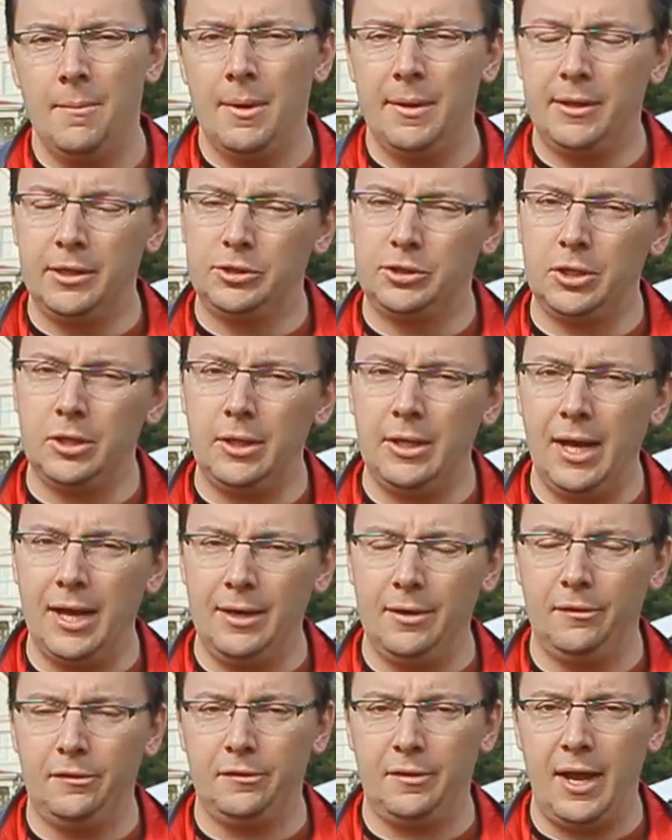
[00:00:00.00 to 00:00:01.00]
but they surely
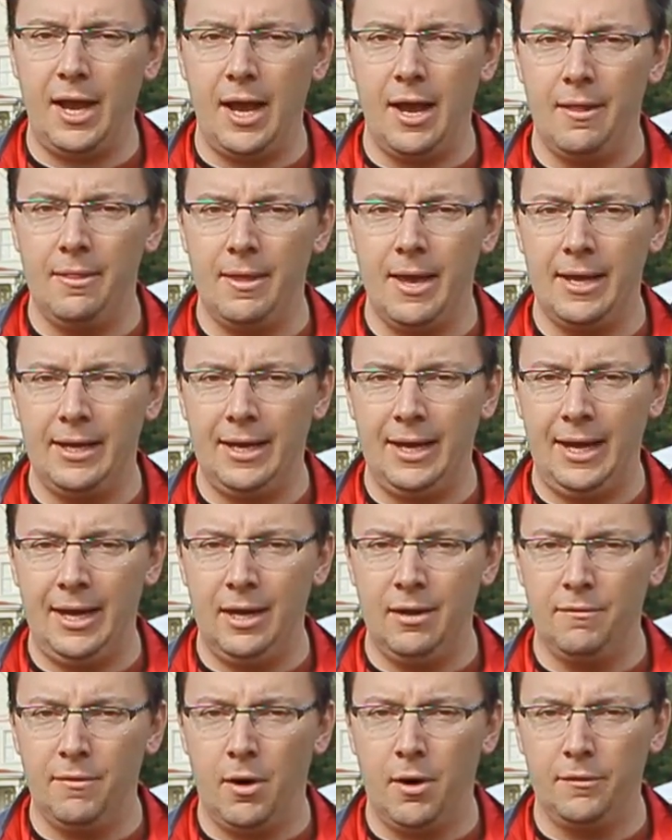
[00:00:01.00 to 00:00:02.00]
understand that
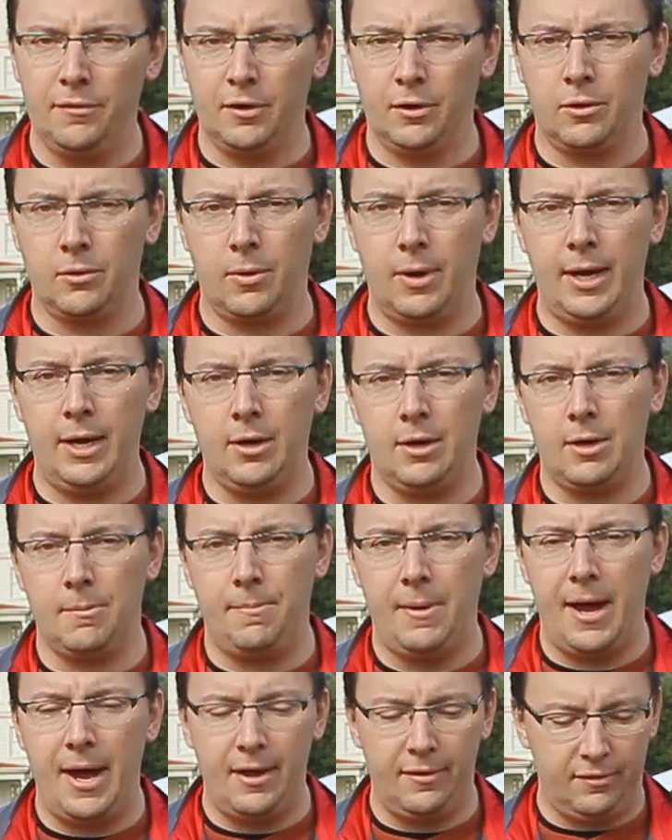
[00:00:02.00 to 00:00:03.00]
it involves a greater
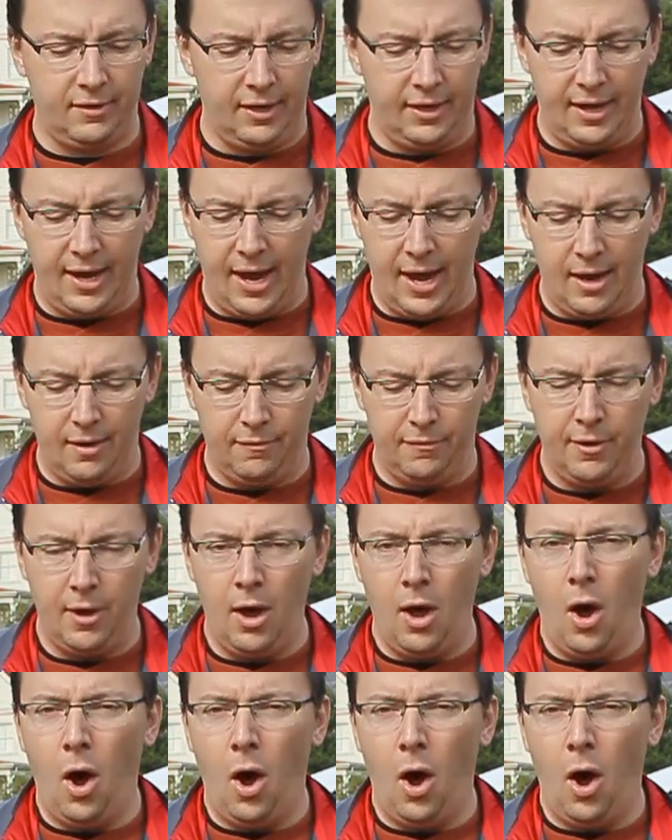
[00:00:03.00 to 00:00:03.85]
capacity to have